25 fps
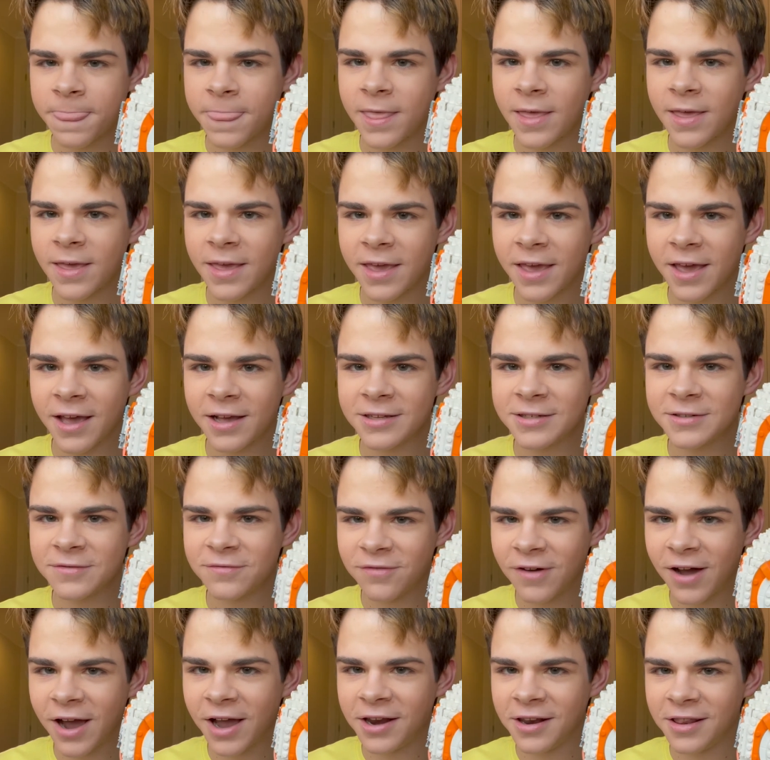he has
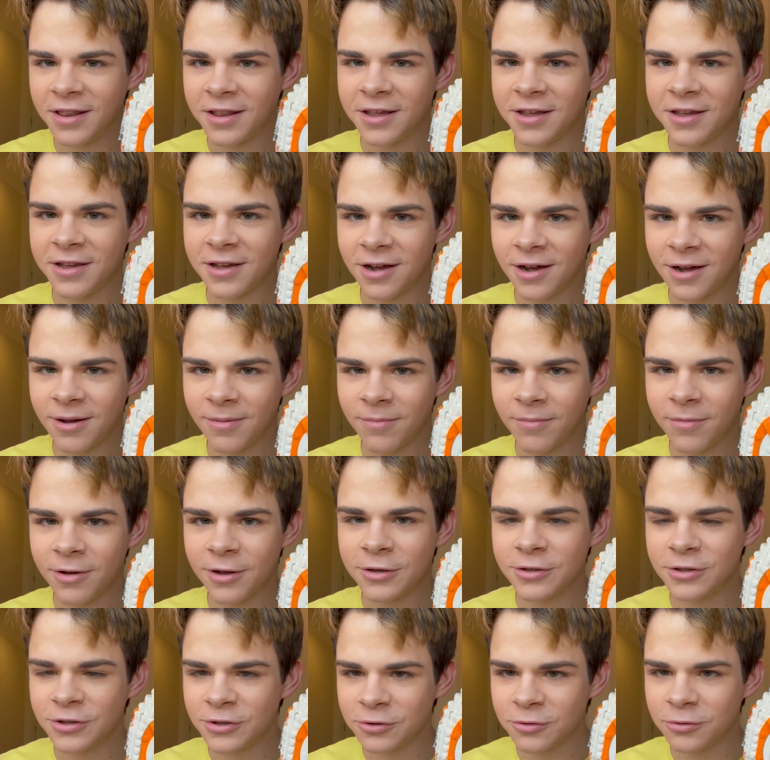finally come
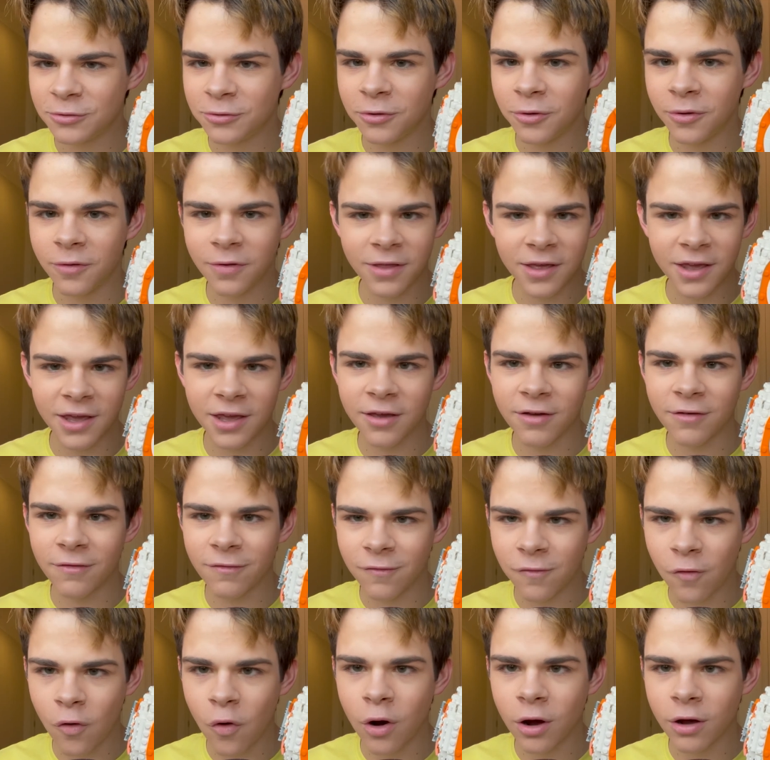to the
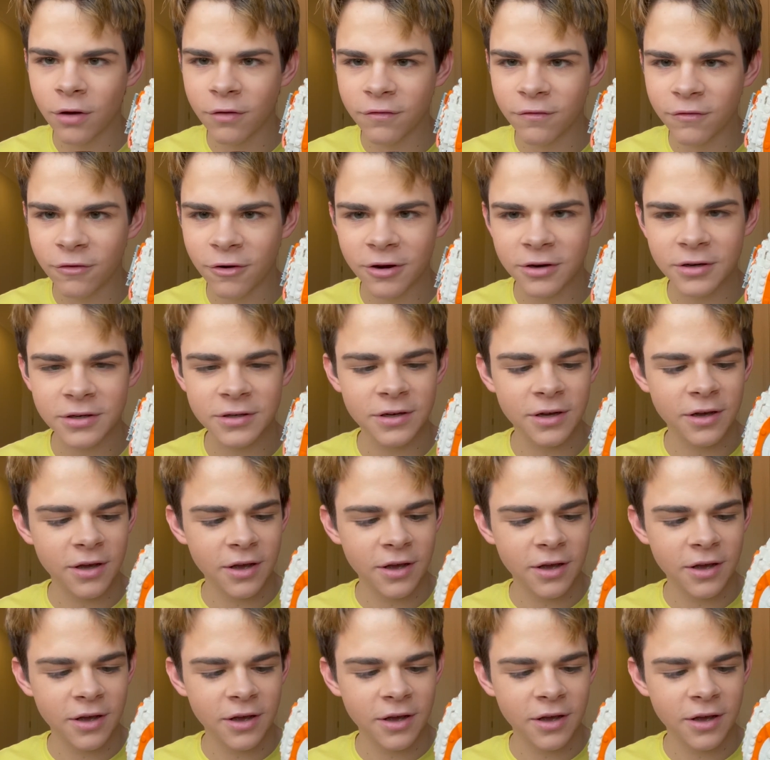forefront.